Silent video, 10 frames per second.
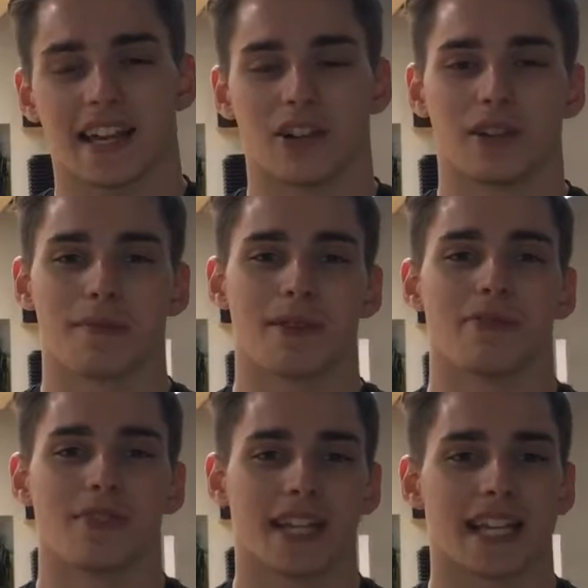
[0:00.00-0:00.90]
it can only be
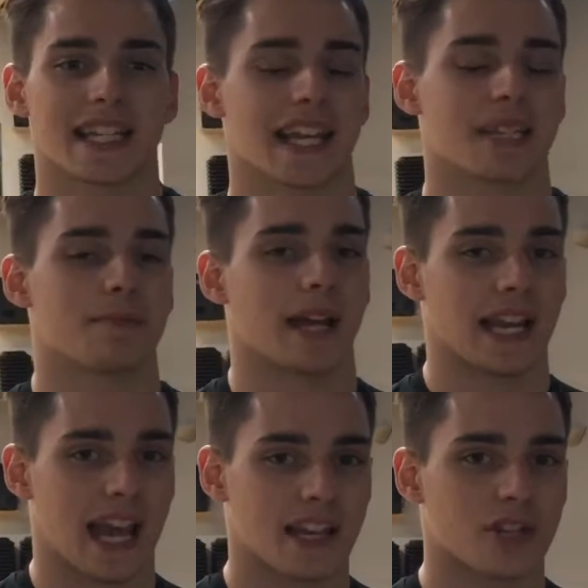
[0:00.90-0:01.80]
really assessed by an
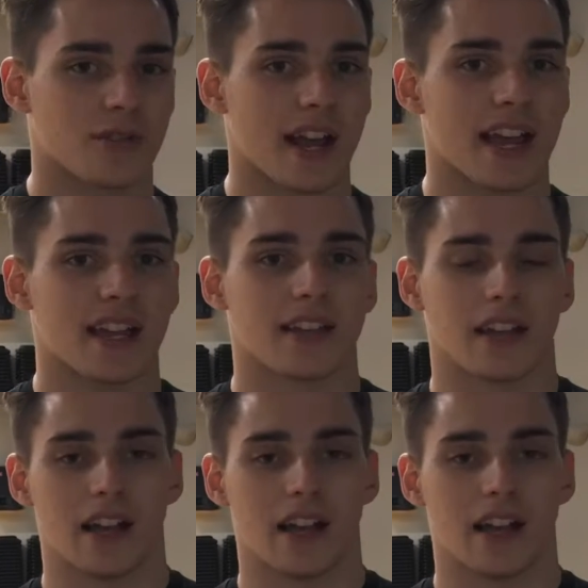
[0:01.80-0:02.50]
x-ray.